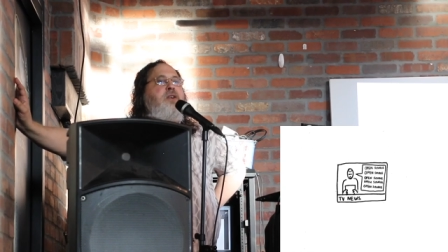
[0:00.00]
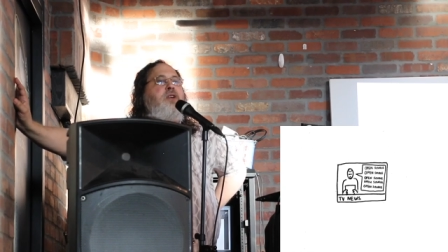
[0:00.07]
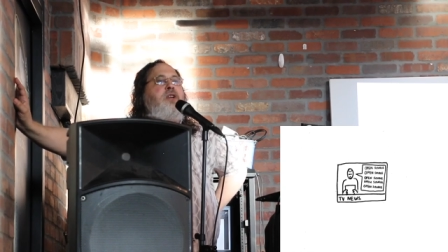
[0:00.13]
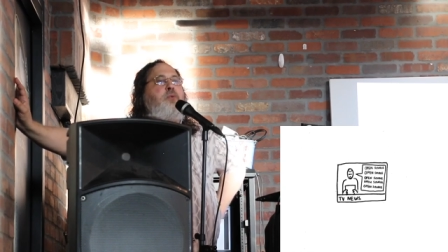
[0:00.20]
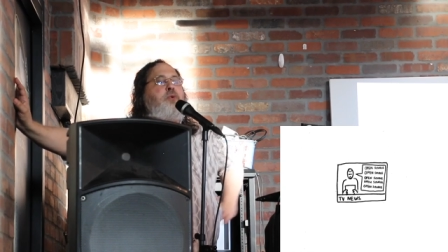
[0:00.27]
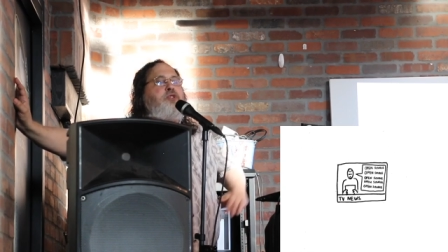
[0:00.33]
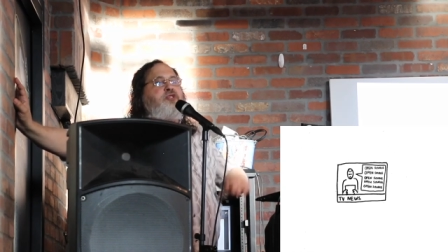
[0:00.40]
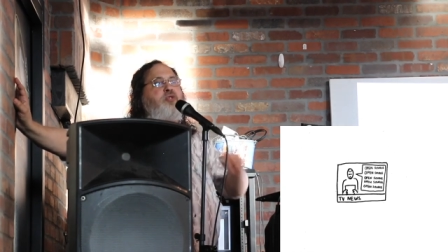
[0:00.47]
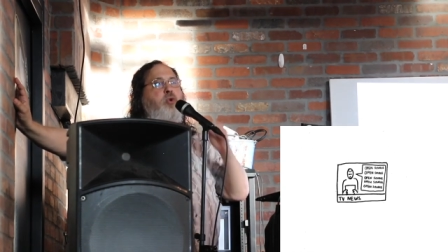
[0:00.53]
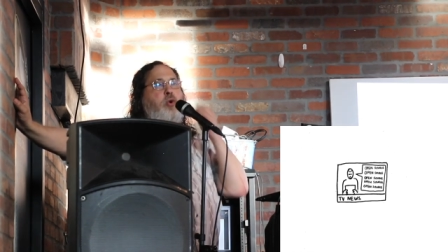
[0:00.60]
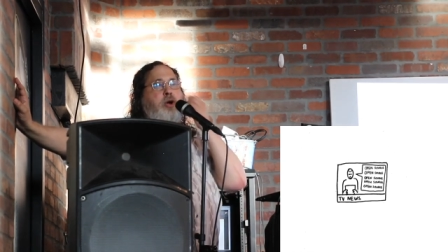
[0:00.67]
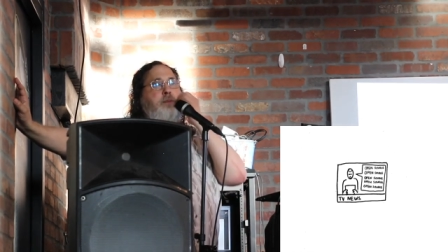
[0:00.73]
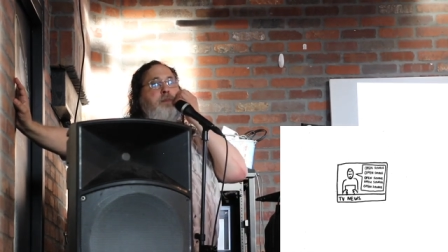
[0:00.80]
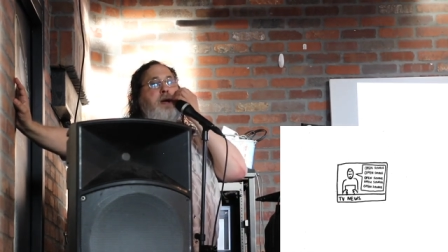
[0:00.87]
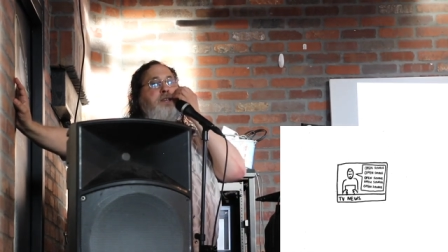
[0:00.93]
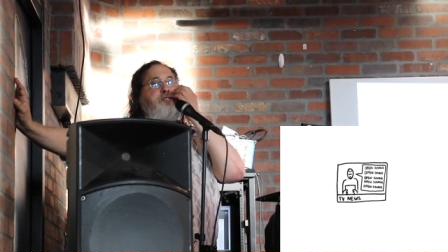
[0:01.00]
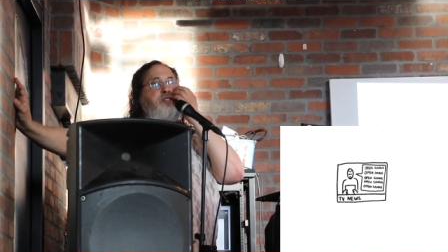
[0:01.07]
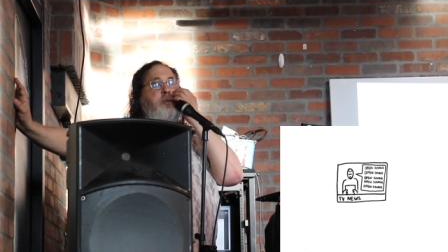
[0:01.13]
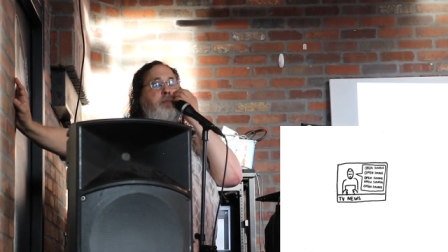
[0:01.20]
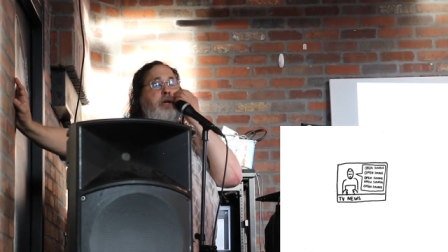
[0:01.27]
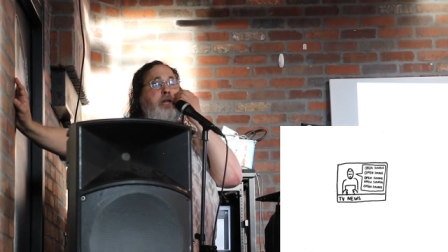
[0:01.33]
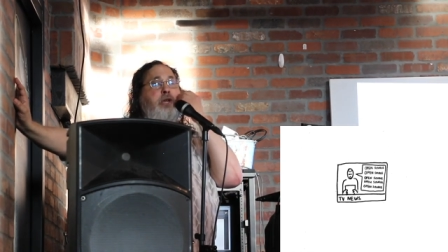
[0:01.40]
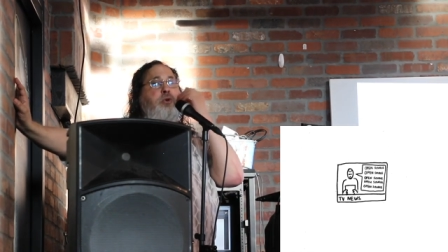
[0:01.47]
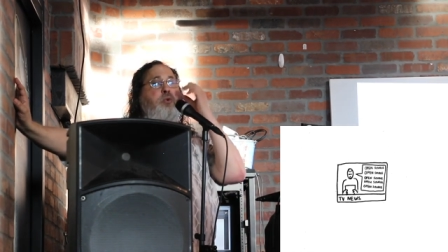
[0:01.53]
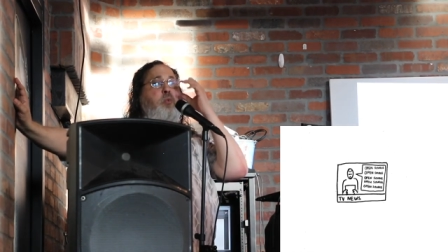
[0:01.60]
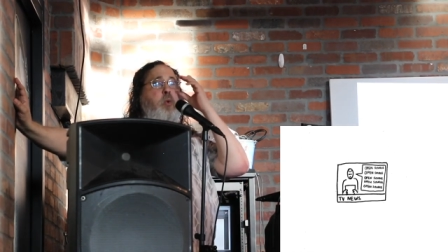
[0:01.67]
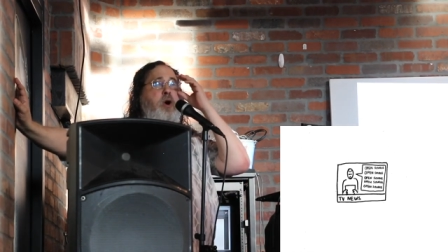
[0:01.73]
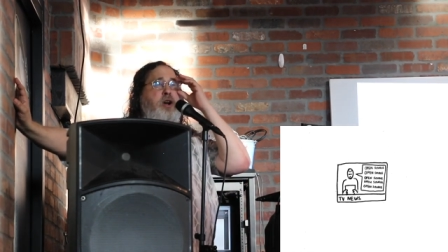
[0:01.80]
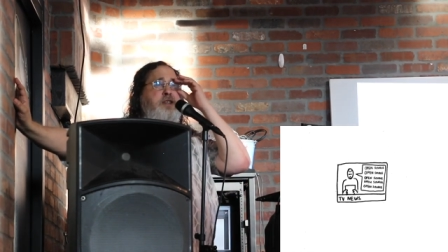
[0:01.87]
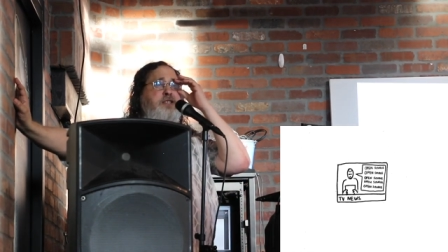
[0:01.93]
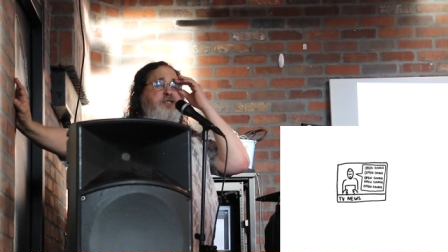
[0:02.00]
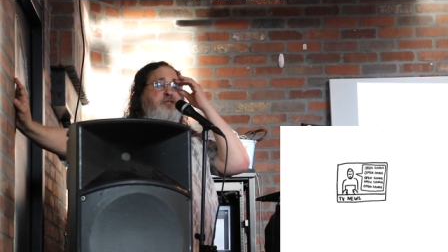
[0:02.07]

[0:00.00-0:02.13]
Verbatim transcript: It was coined by somebody who wanted